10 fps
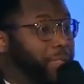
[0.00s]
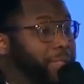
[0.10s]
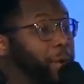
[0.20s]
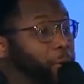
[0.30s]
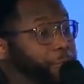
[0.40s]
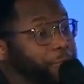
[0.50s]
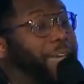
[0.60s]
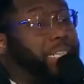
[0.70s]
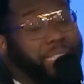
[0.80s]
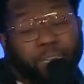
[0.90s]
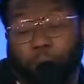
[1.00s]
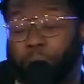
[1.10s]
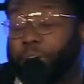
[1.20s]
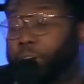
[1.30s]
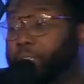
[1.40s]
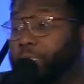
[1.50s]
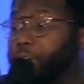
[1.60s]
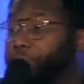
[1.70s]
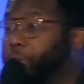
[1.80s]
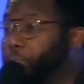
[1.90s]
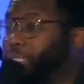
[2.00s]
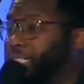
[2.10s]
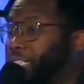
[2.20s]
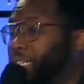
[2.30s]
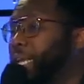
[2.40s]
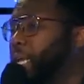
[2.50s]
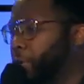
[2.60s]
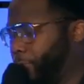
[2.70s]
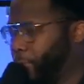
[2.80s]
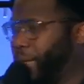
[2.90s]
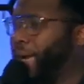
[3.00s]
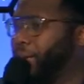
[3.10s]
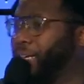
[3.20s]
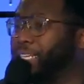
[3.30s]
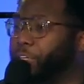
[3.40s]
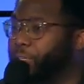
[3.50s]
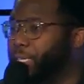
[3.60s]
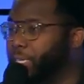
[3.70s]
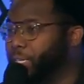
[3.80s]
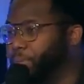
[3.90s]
that we're fasting and putting ourselves in a position to hear from God clearly,